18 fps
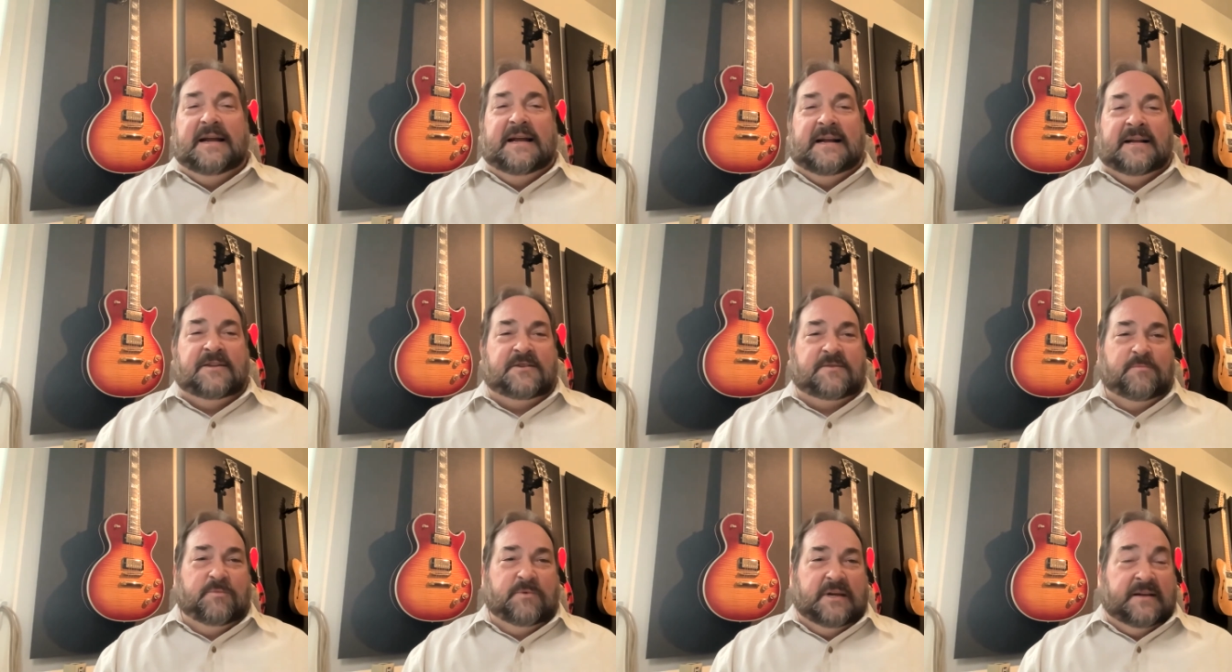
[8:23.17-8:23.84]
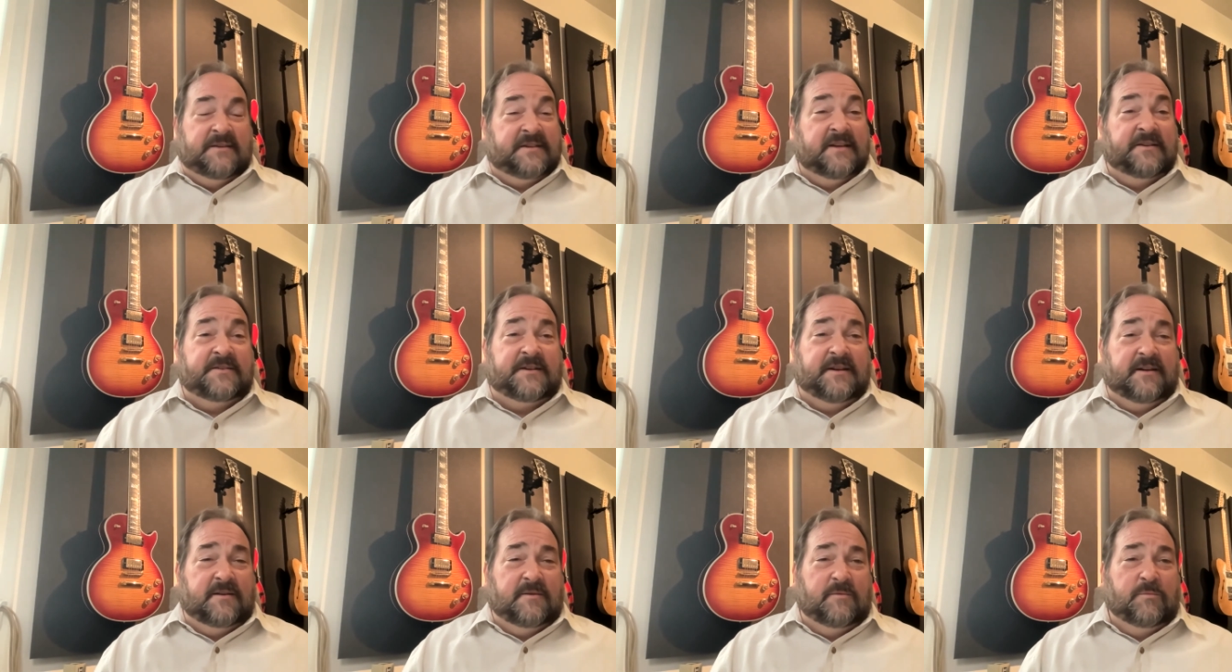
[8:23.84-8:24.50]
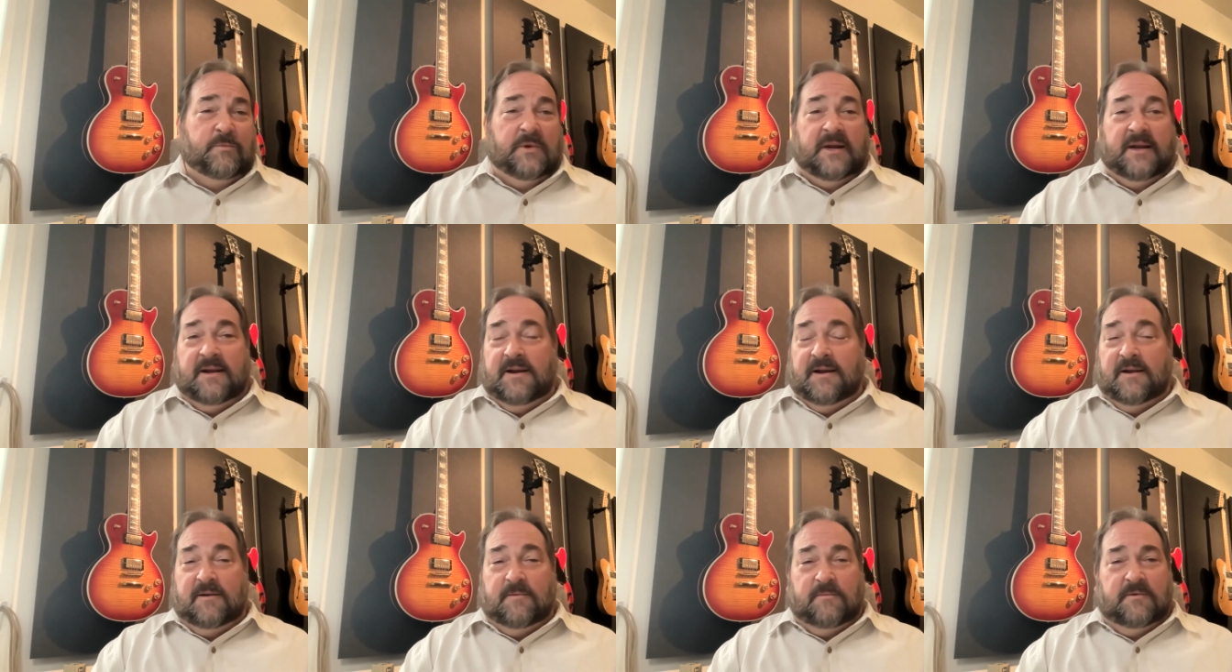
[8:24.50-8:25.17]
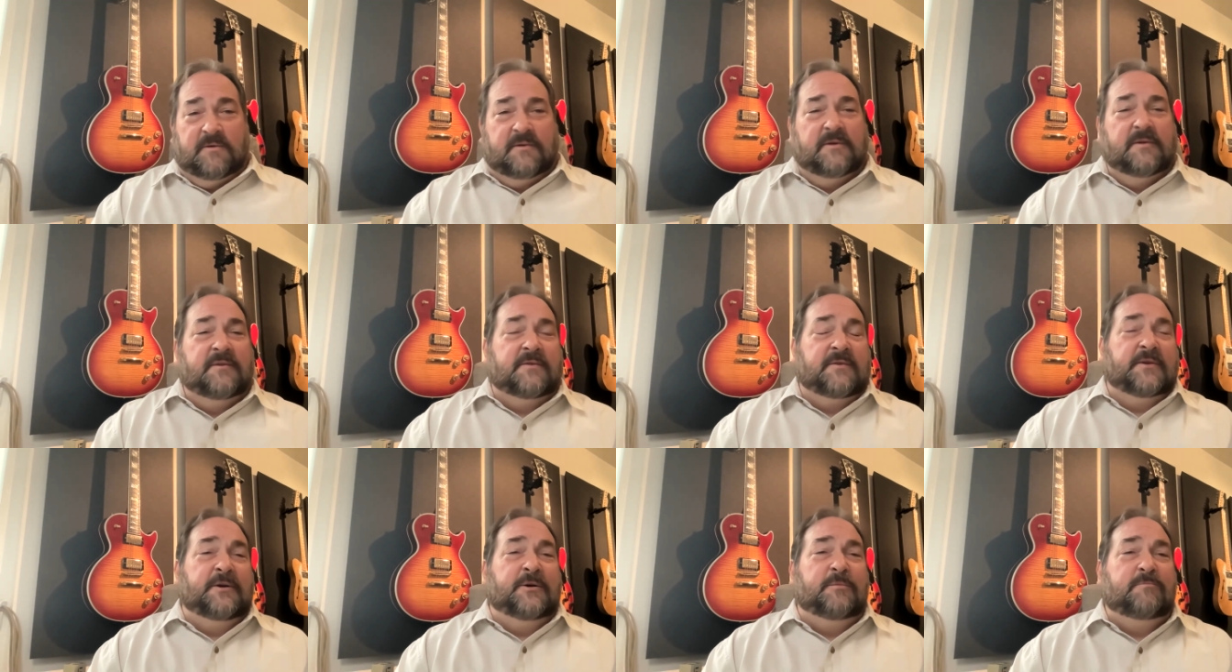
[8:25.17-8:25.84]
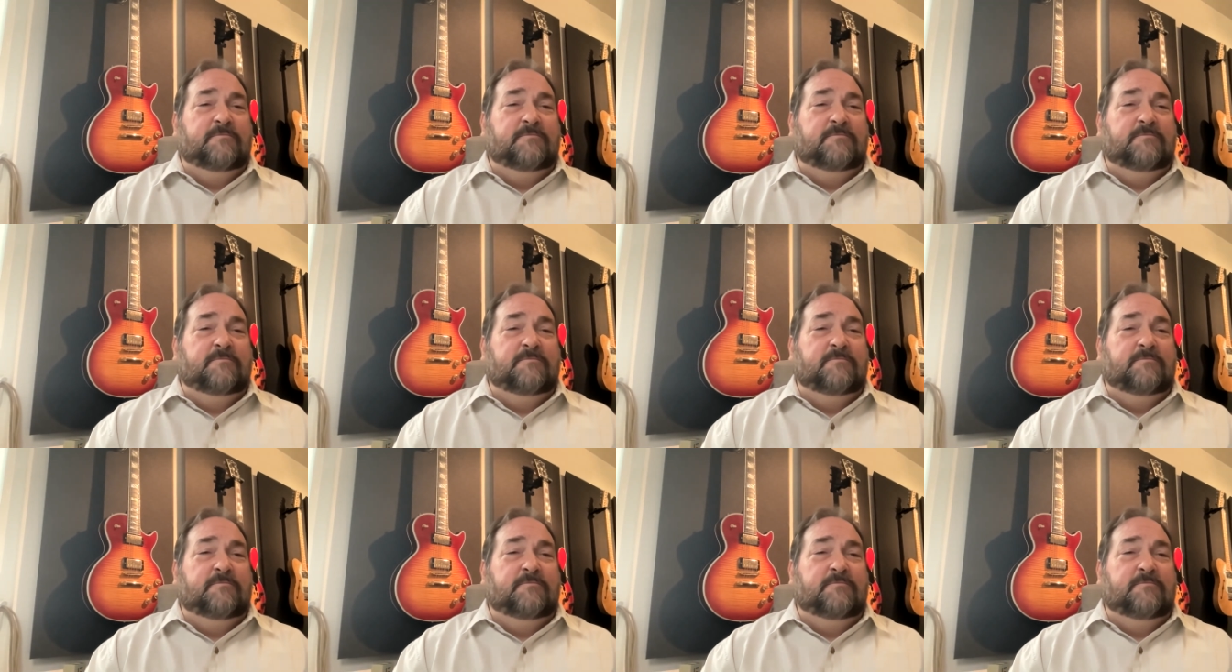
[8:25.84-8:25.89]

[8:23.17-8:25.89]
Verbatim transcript: it's it's instant. So